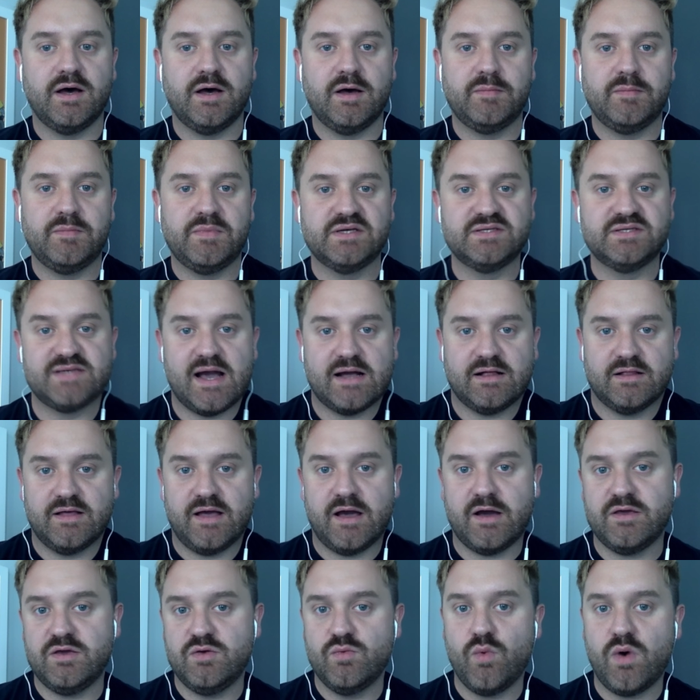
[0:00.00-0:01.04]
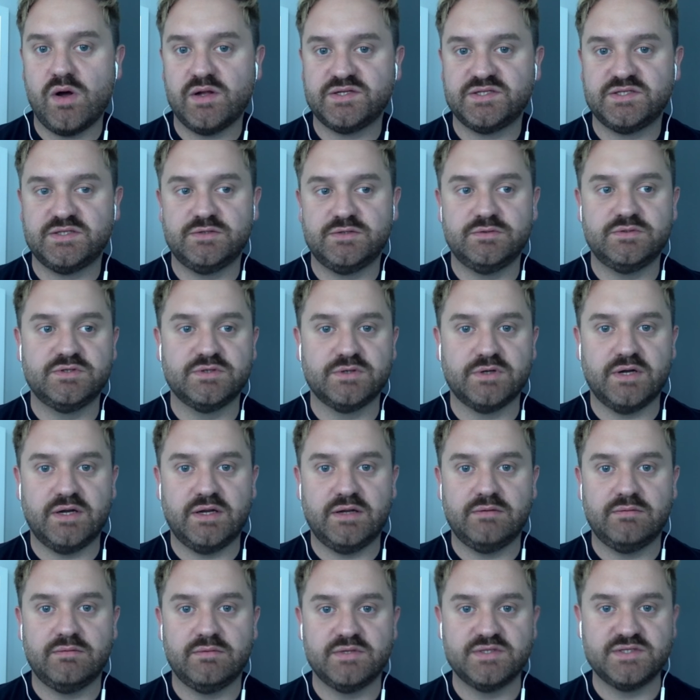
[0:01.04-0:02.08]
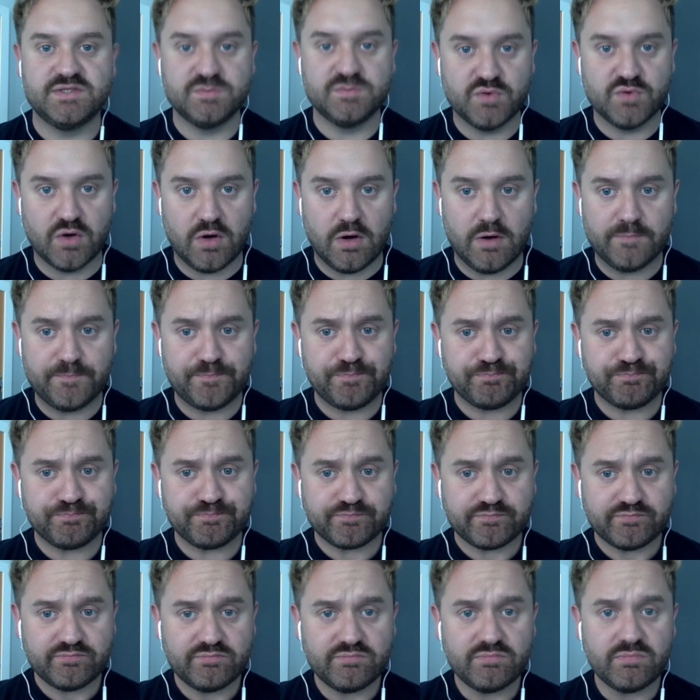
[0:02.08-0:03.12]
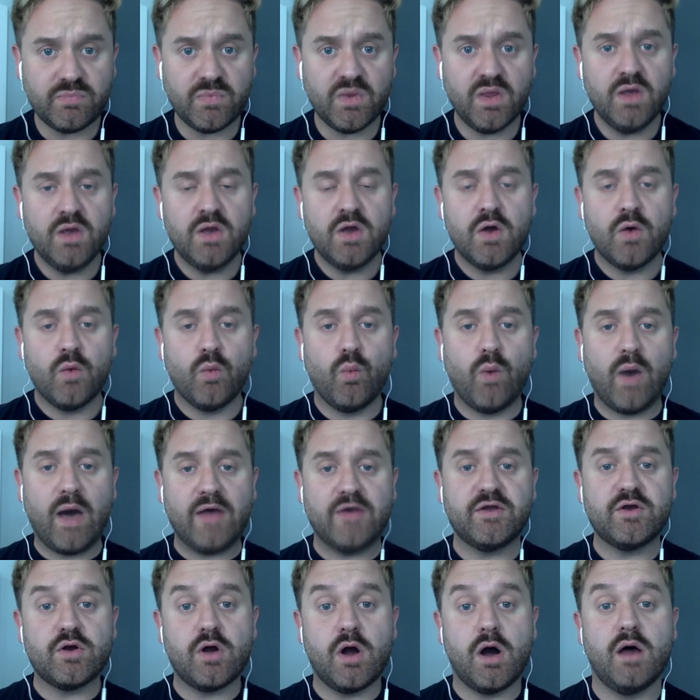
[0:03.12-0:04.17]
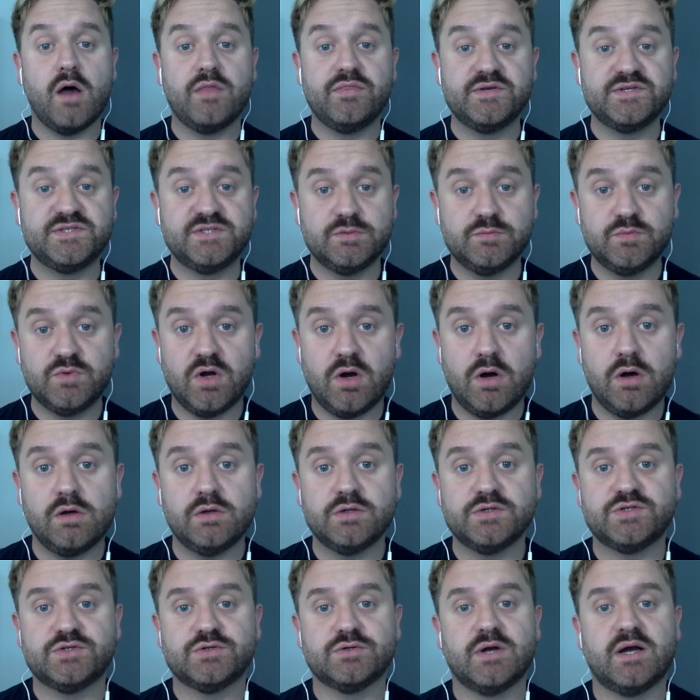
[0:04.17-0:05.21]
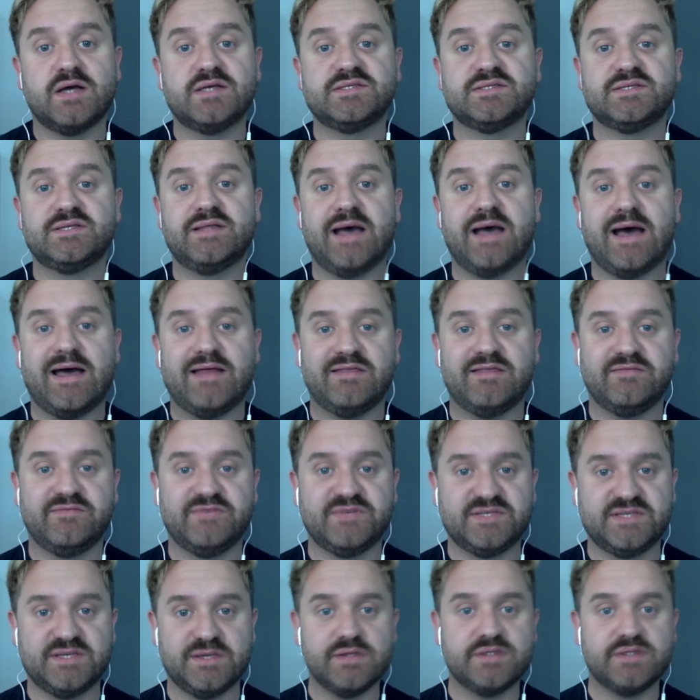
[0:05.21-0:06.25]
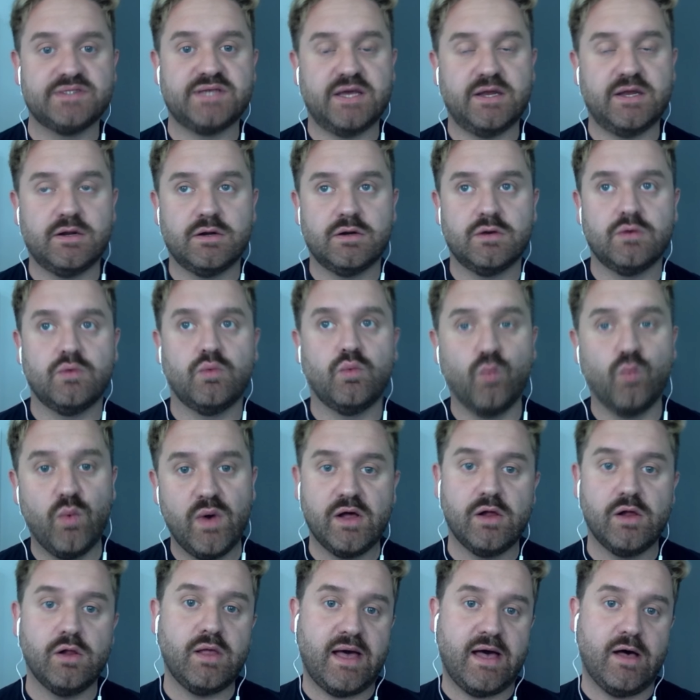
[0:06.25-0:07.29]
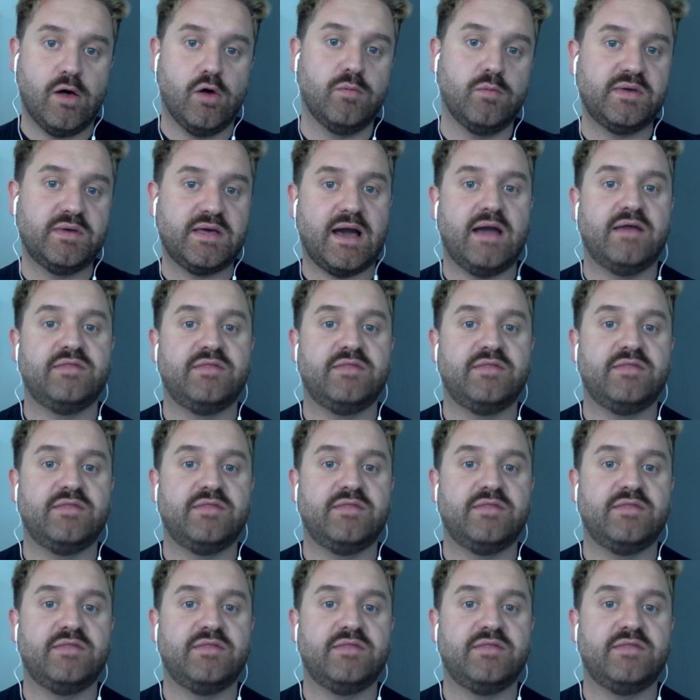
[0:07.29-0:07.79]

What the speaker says: exactly how you want to during the Zoom call. While you're on the Zoom call, trust that the facilitator will help guide the